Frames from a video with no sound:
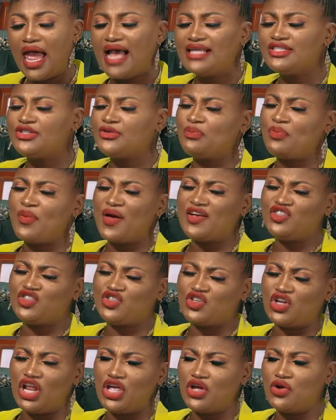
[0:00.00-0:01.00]

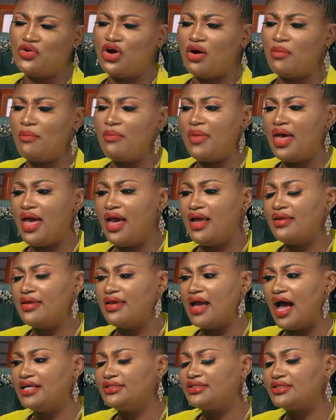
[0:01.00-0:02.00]
Especially, you know,
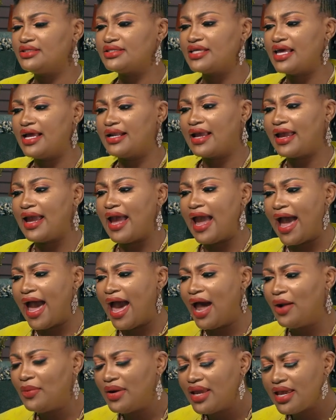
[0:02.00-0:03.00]
men, y'all just get
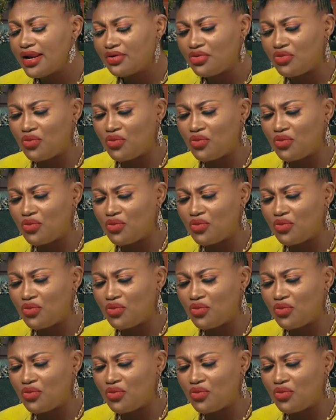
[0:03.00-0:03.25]
carried